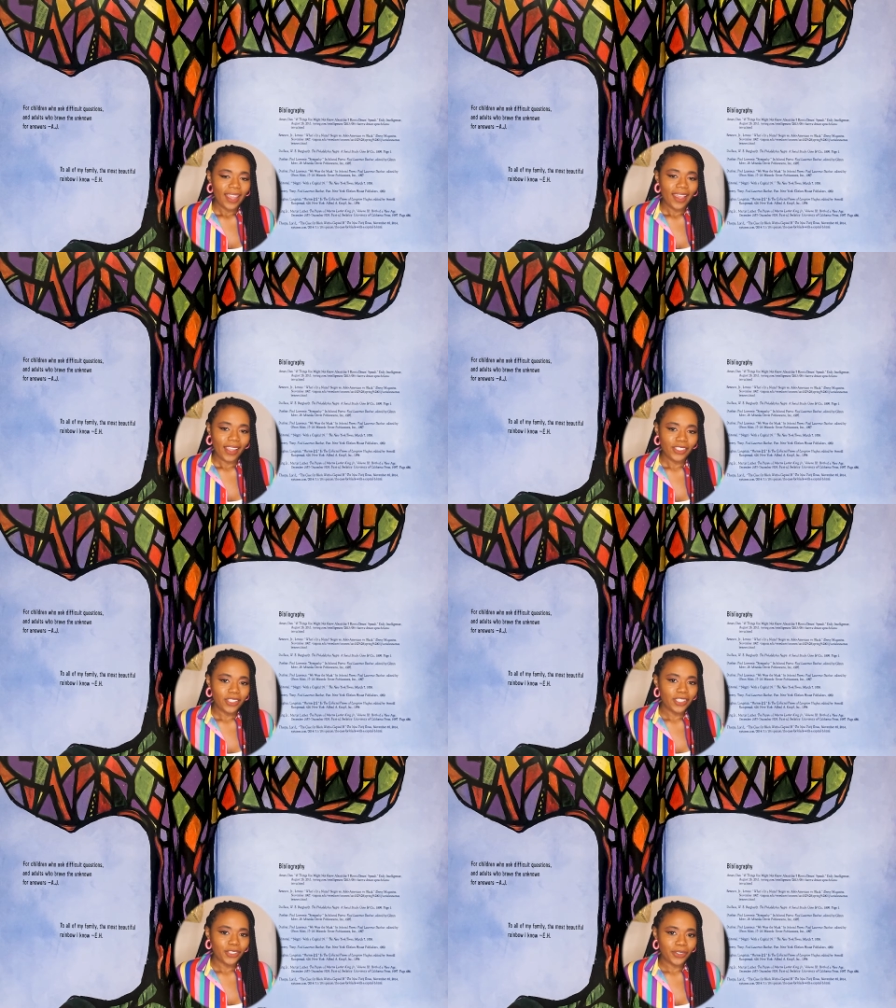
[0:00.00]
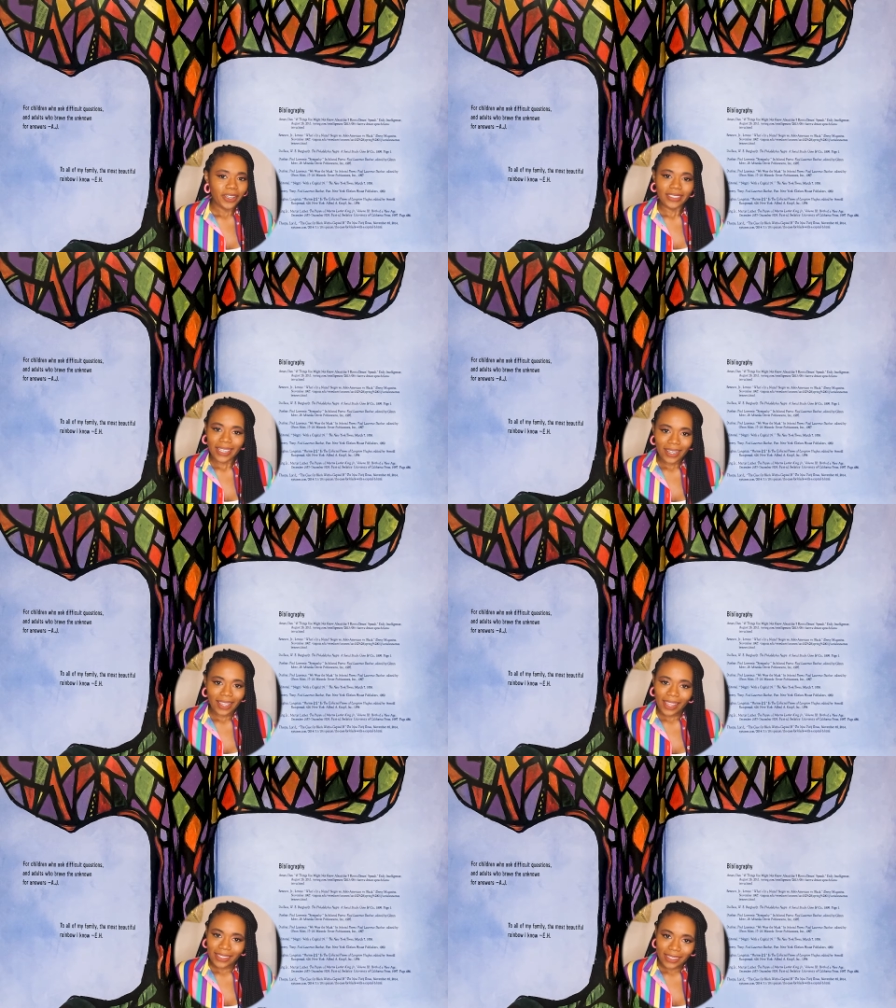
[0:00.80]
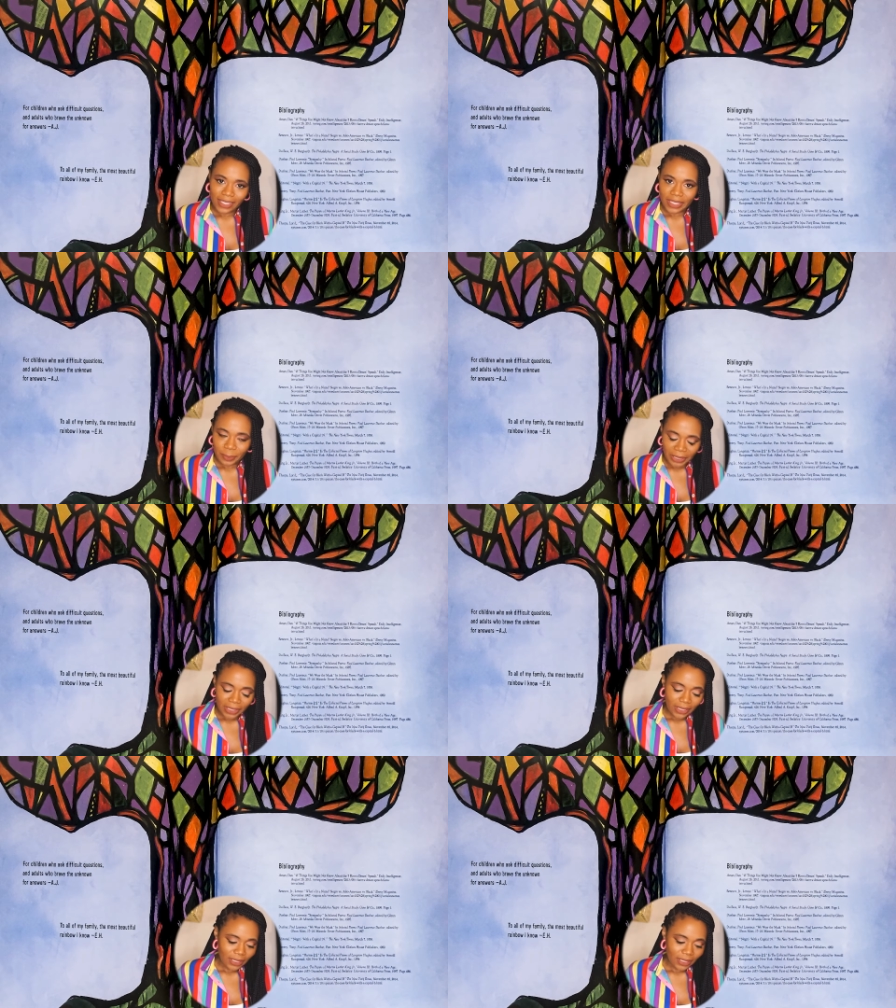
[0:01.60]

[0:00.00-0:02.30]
Angela Joy dedicates this book